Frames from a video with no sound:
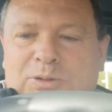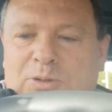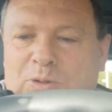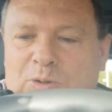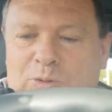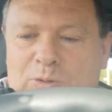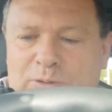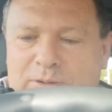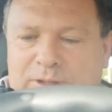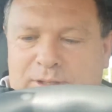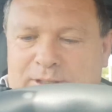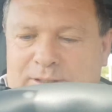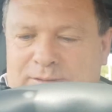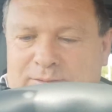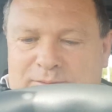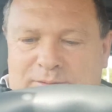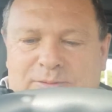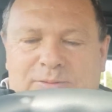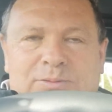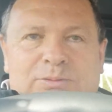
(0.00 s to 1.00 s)
all
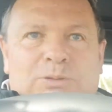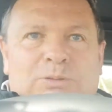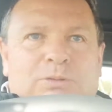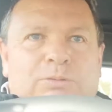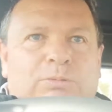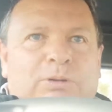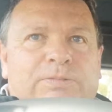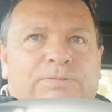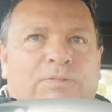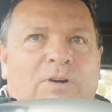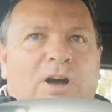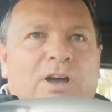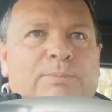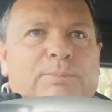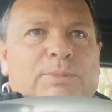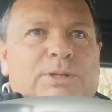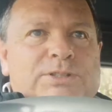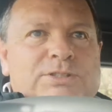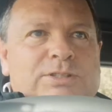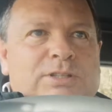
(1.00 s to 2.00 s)
the all the
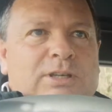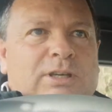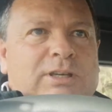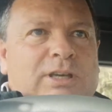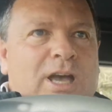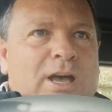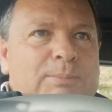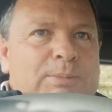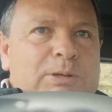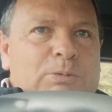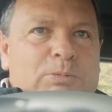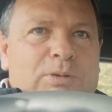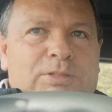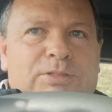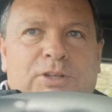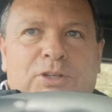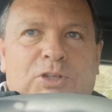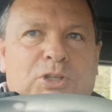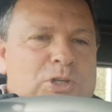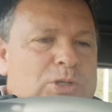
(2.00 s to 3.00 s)
refinements that are coming
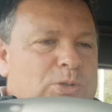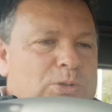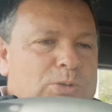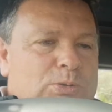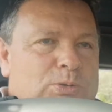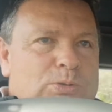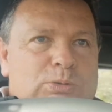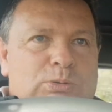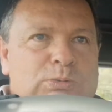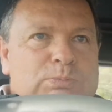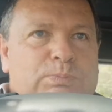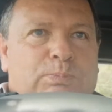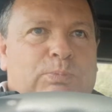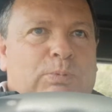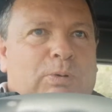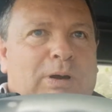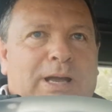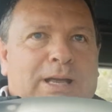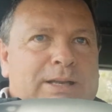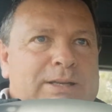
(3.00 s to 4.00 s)
with the new
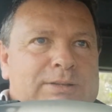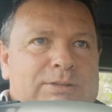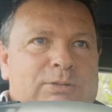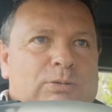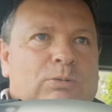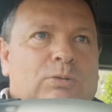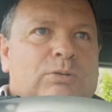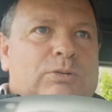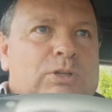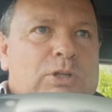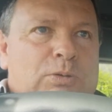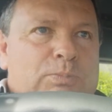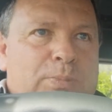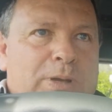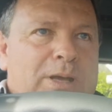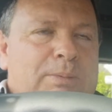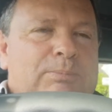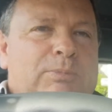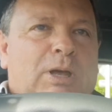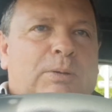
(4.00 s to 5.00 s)
brand or new
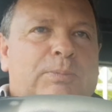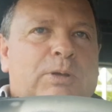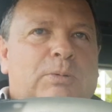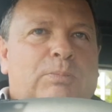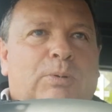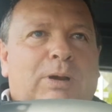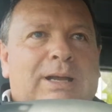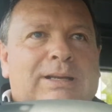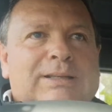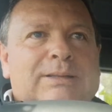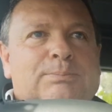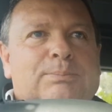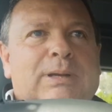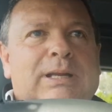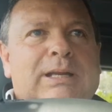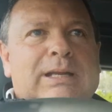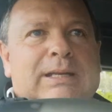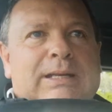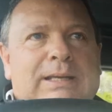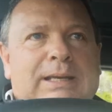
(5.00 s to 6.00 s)
BMW branded
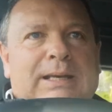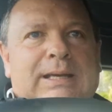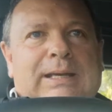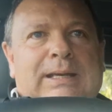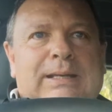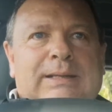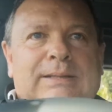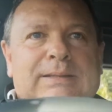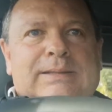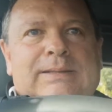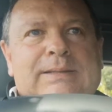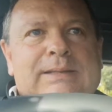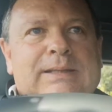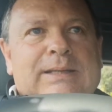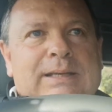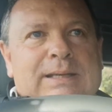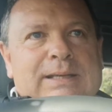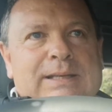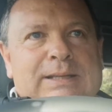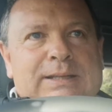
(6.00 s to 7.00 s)
Mini, and
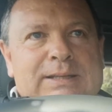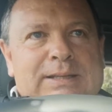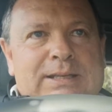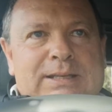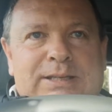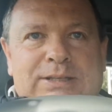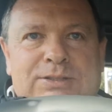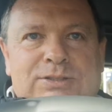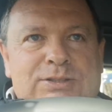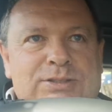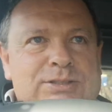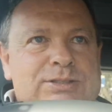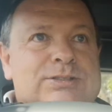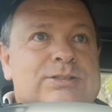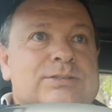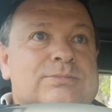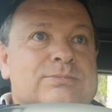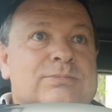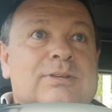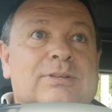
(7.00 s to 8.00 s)

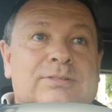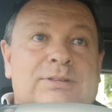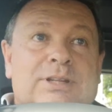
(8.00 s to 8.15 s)
there's